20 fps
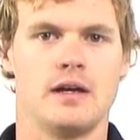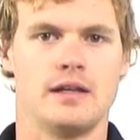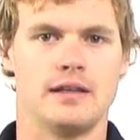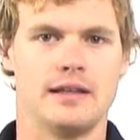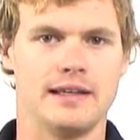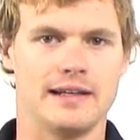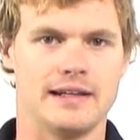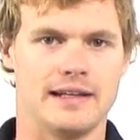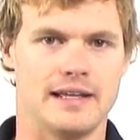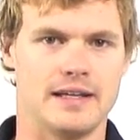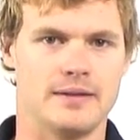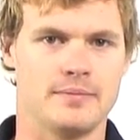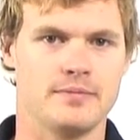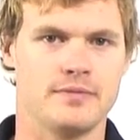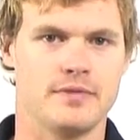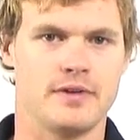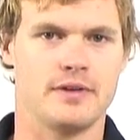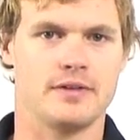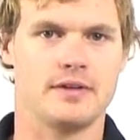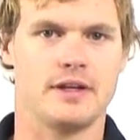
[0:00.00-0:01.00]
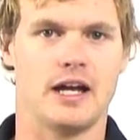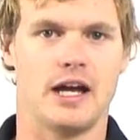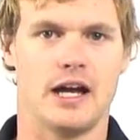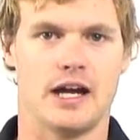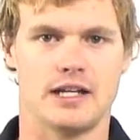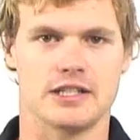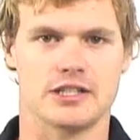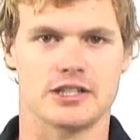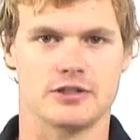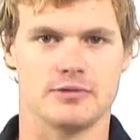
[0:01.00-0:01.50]
little m,
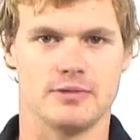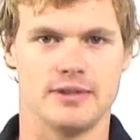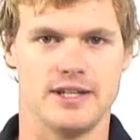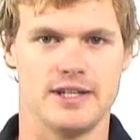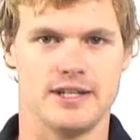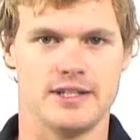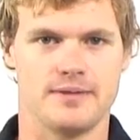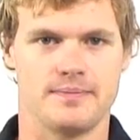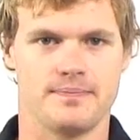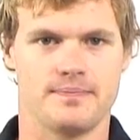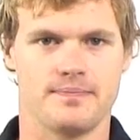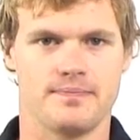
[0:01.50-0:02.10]
r squared.